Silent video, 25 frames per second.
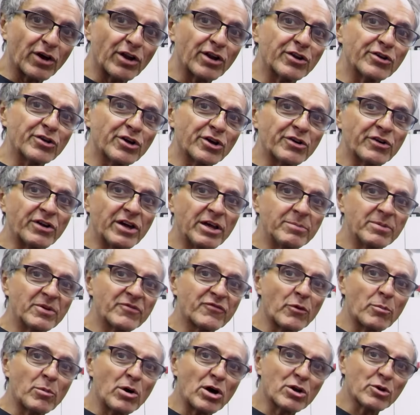got another Hemi
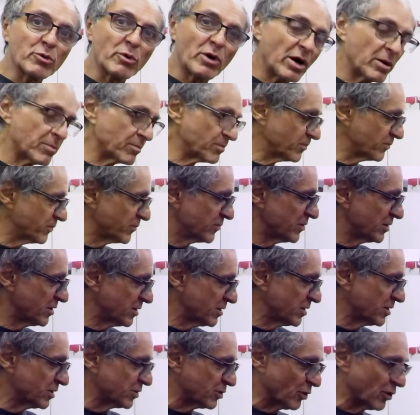from Ottawa.
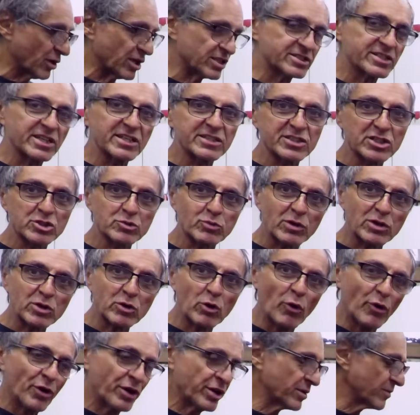So let's get this one
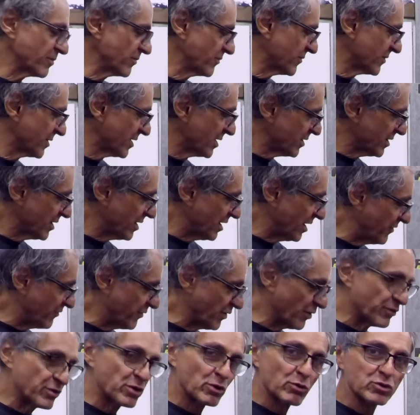going. If
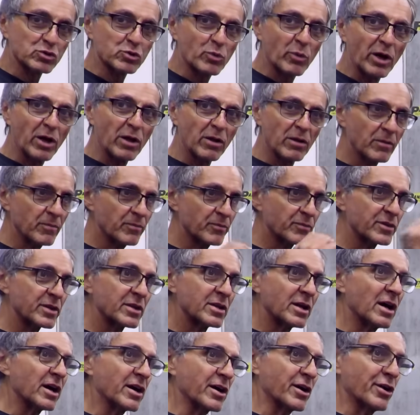everything goes well,
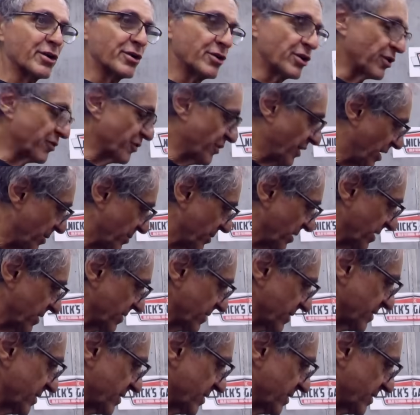I got another Hemi.